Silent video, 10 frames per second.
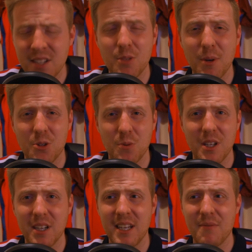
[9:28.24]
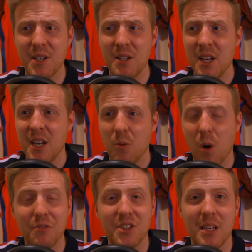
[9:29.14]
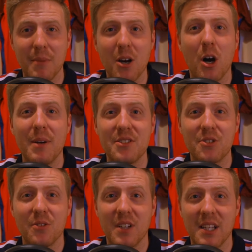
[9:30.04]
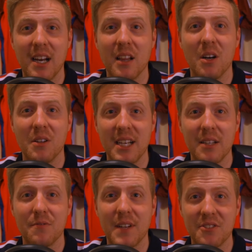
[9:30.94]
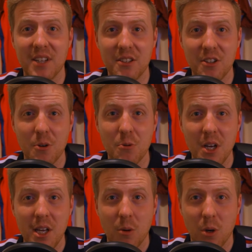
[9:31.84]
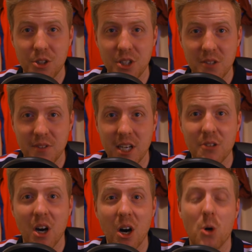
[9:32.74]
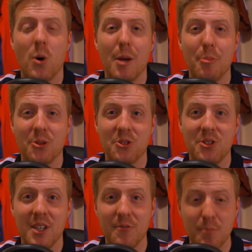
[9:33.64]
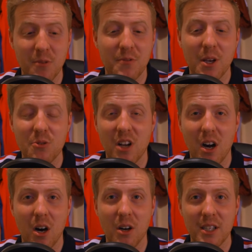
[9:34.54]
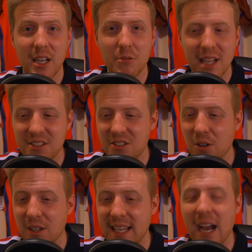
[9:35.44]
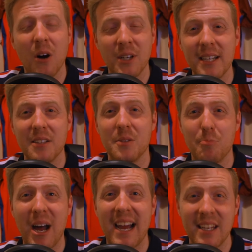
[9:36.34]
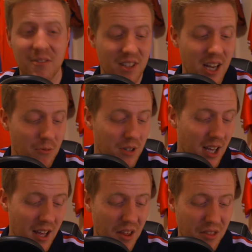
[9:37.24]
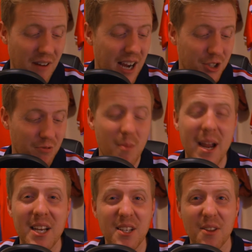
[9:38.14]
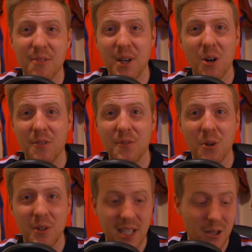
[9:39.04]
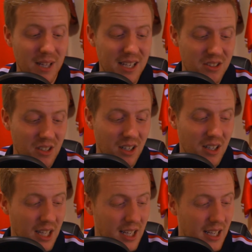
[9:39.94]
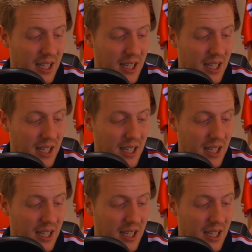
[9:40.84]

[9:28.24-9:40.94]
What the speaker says: And to be honest with you, given what I've seen in my comments and stuff like that, a lot of the England fans that do watch these videos are quite positive. But for those that aren't, you know, let's not get on England's back if they don't thrash Romania 3-0 or 4-0. Let's not,